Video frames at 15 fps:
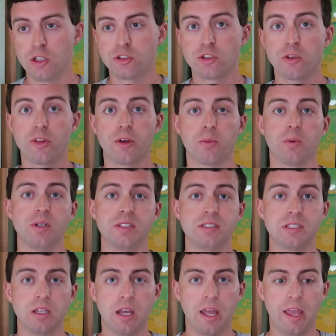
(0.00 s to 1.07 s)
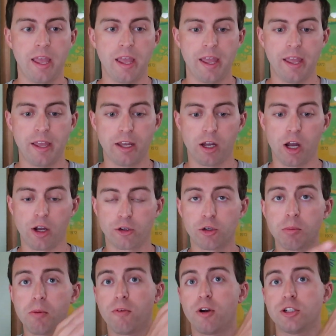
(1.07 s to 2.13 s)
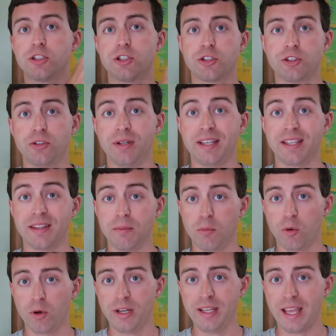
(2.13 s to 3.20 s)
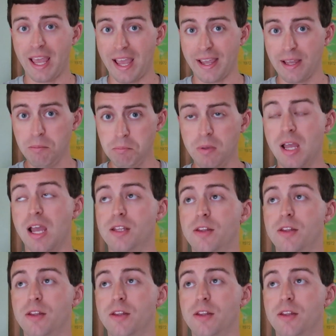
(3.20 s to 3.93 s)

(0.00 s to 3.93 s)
So there was a group of archers shooting in the morning, AM,